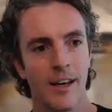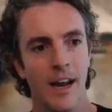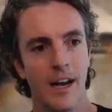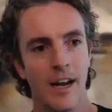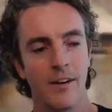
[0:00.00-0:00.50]

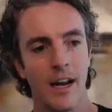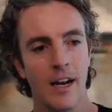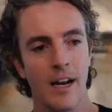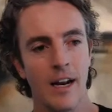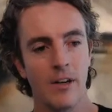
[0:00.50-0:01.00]
and
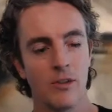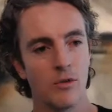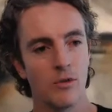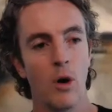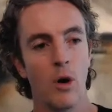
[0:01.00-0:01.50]
even a
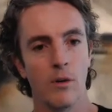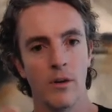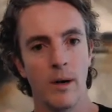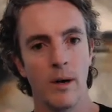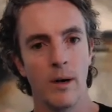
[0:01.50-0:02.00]
smaller
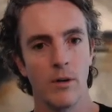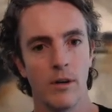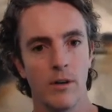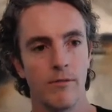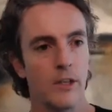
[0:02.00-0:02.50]
number
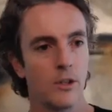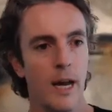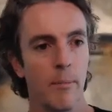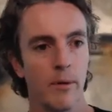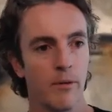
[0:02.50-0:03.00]
of venture
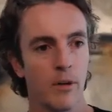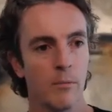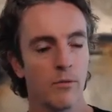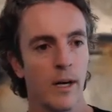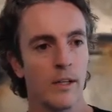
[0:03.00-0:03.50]
capital
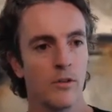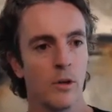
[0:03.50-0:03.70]
firms, right?